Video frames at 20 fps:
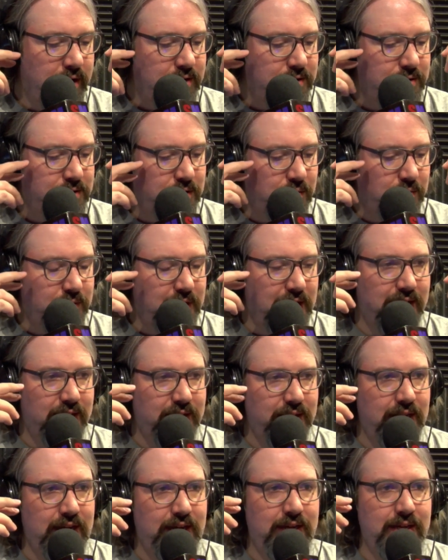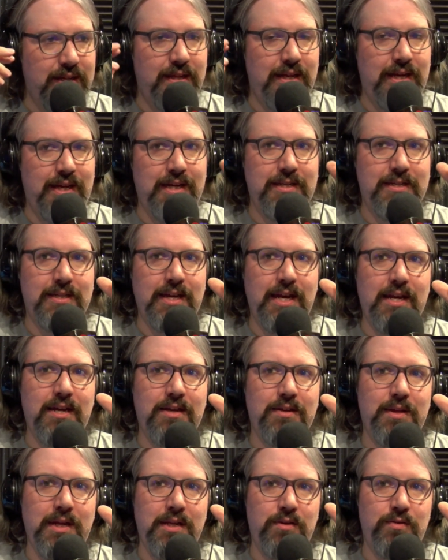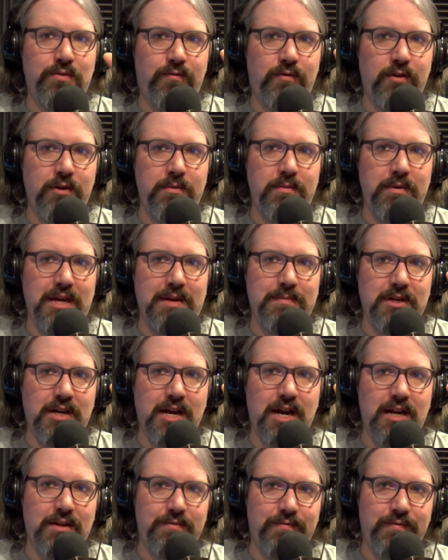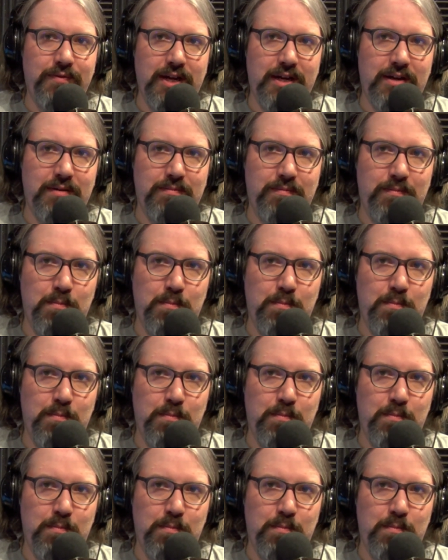So like like like it's like like those freemium games are kind of like